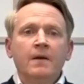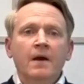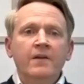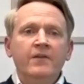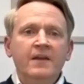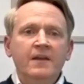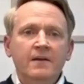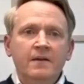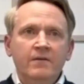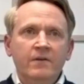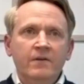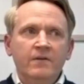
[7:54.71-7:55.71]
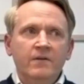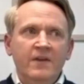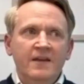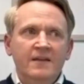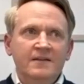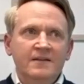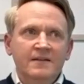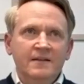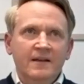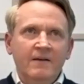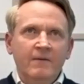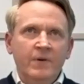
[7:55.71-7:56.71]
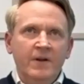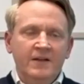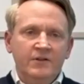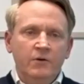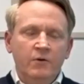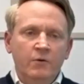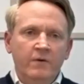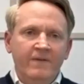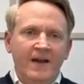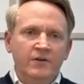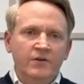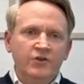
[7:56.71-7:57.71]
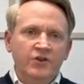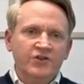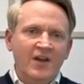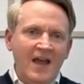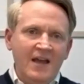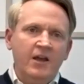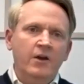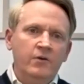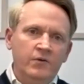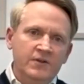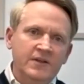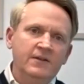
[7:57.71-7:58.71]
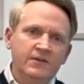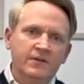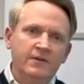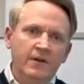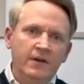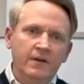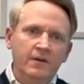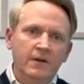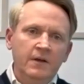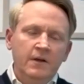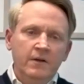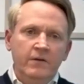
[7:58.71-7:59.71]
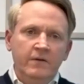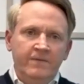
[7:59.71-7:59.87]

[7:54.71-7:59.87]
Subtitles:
I think that this political event just echoes into the